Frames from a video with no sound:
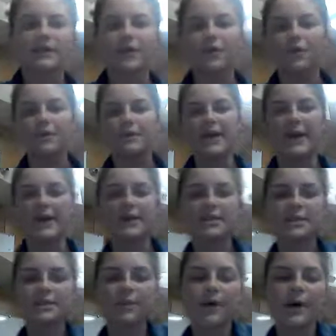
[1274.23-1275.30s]
So
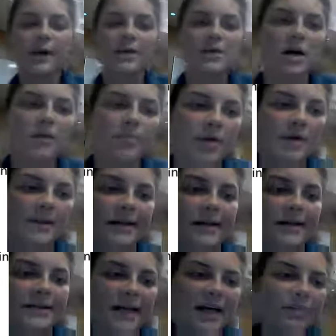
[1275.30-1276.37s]
next, we're going to talk about the
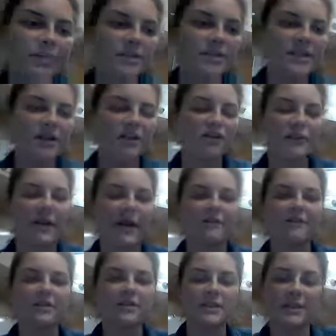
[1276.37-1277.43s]
examples of
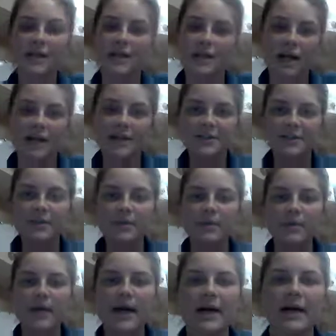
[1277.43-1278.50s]
behaviors in the
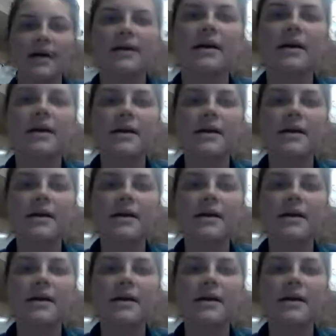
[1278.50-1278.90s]
classroom and